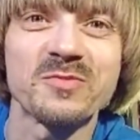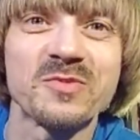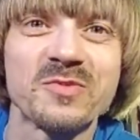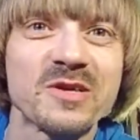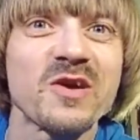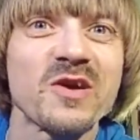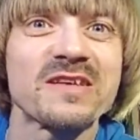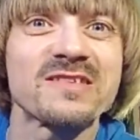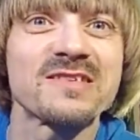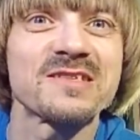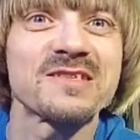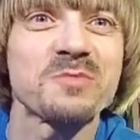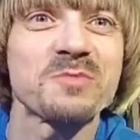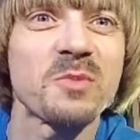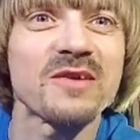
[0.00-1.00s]
That's great since
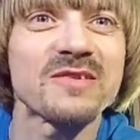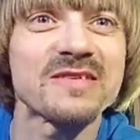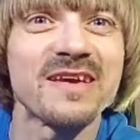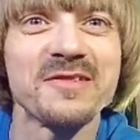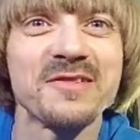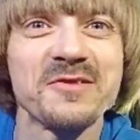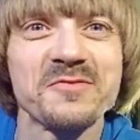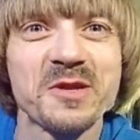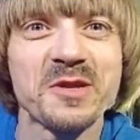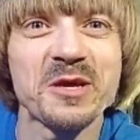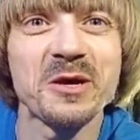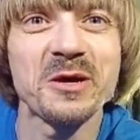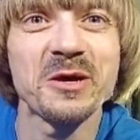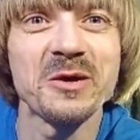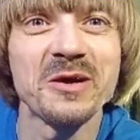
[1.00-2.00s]
I'm about to end the video.